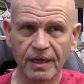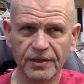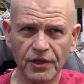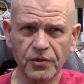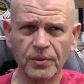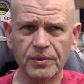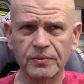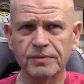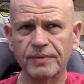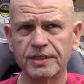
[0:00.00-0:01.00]
another one that
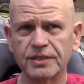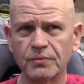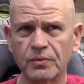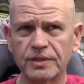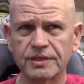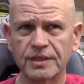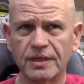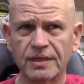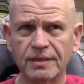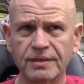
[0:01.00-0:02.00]
was mentioned was
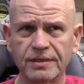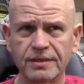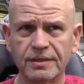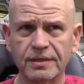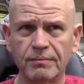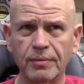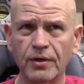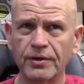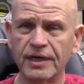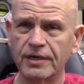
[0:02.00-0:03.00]
uh, the
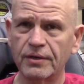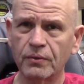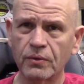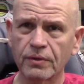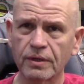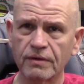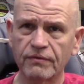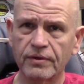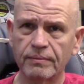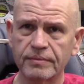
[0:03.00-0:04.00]
Bologna d'Or
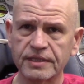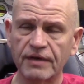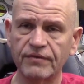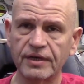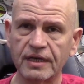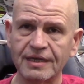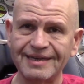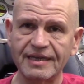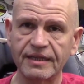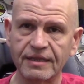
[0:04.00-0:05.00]
from
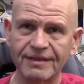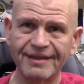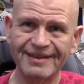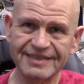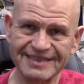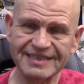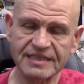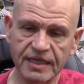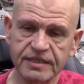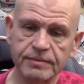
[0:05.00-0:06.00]
Savinelli. That's
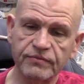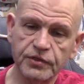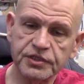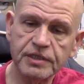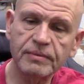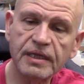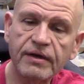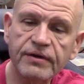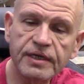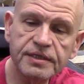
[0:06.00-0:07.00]
got some real
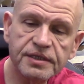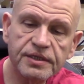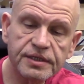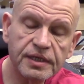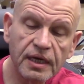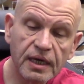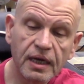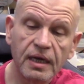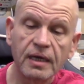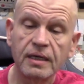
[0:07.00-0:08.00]
similarities to this.
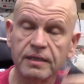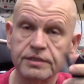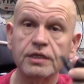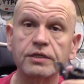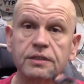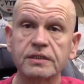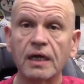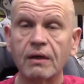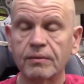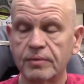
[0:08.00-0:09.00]
It's a good
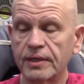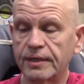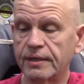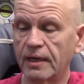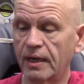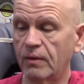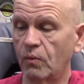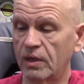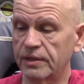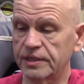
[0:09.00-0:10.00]
solid blend, and
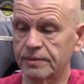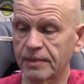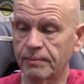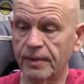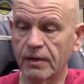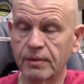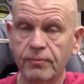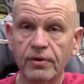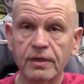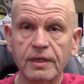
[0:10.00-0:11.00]
while it is a Mac Baren
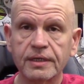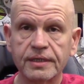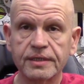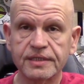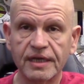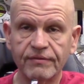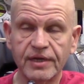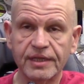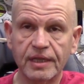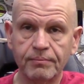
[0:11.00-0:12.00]
product, it doesn't have
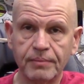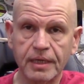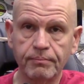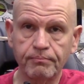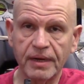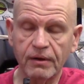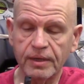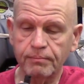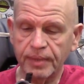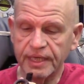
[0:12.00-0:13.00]
any of that Mac
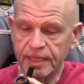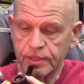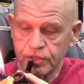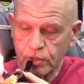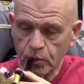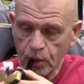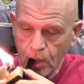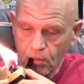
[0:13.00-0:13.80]
Baren bitiness to it.